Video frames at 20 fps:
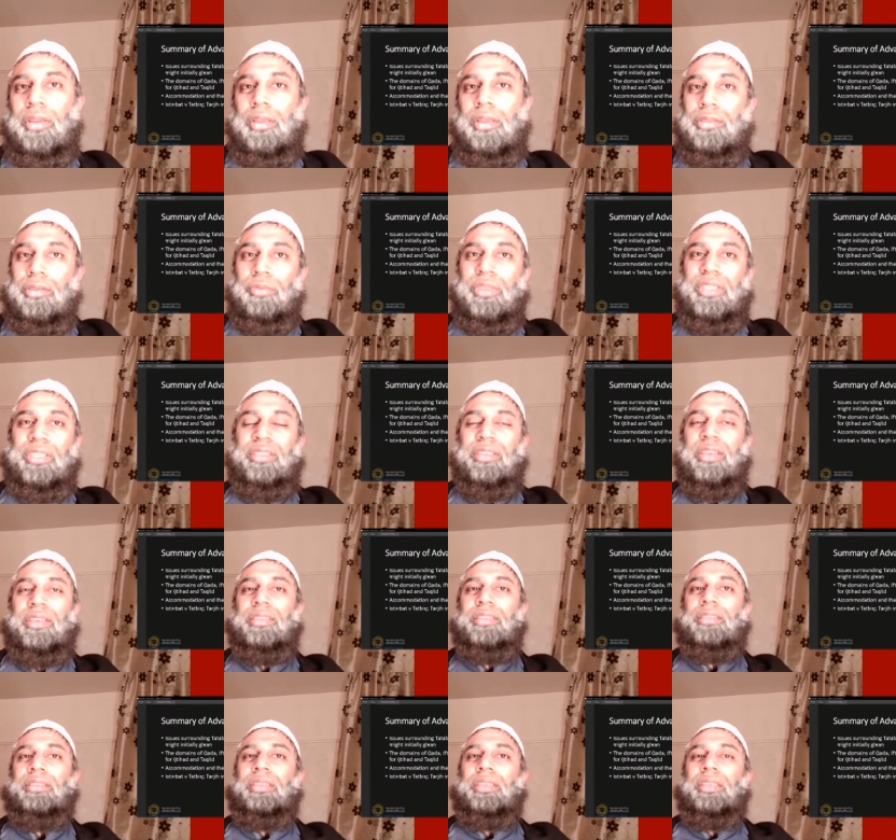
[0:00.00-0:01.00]
So we
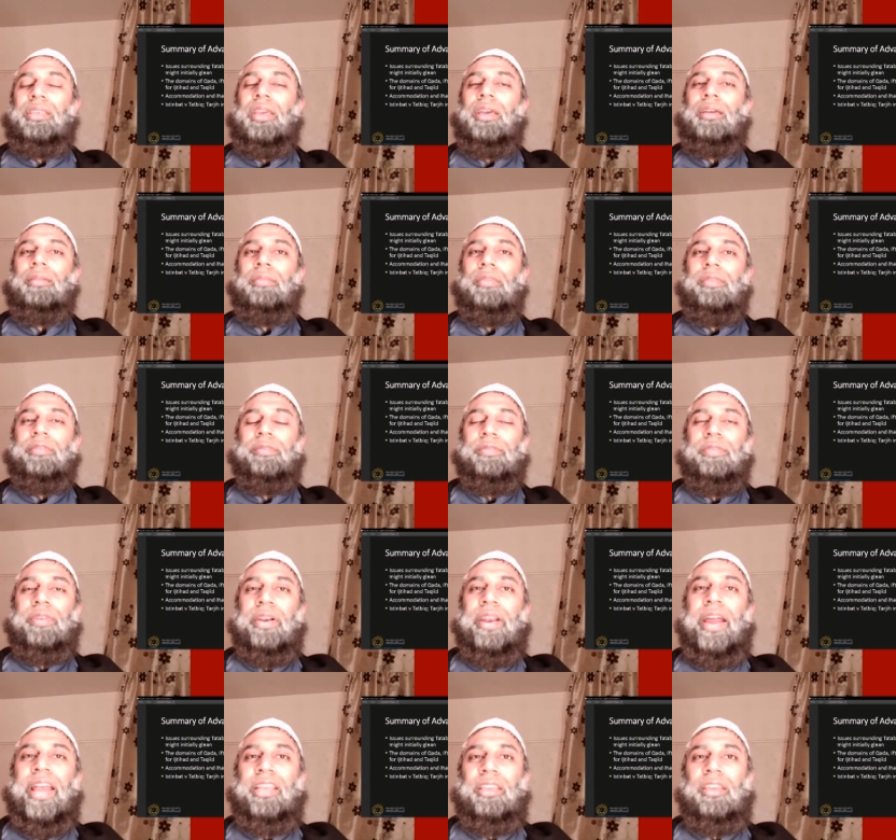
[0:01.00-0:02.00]
discussed the
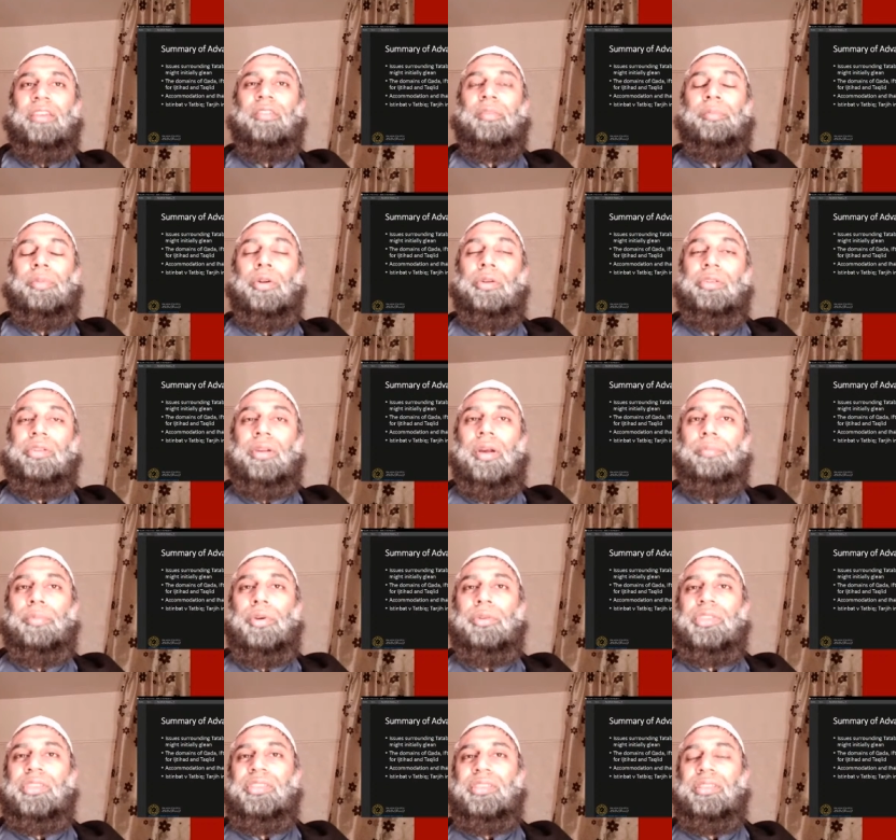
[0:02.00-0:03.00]
variety of
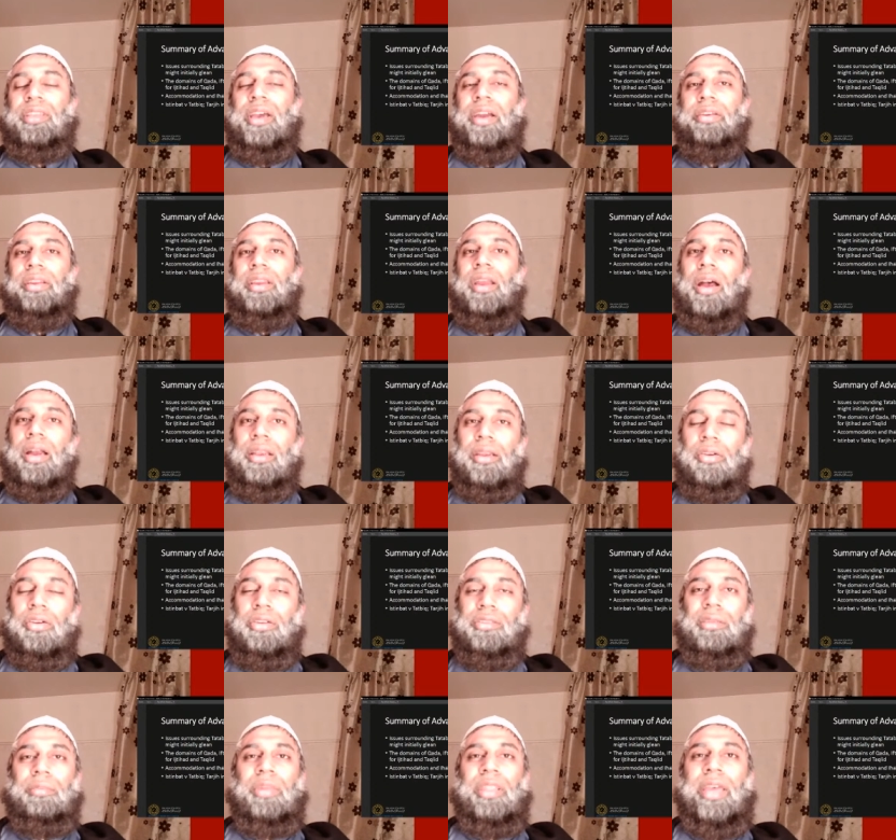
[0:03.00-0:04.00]
approaches in that regard
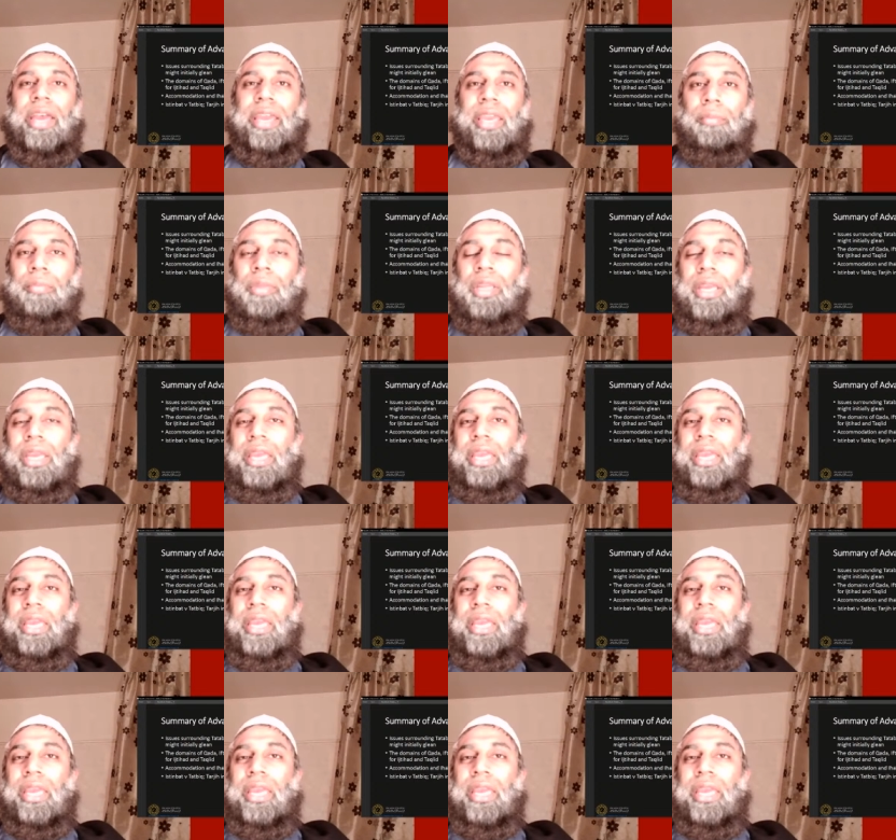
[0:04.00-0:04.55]
across the madhahib.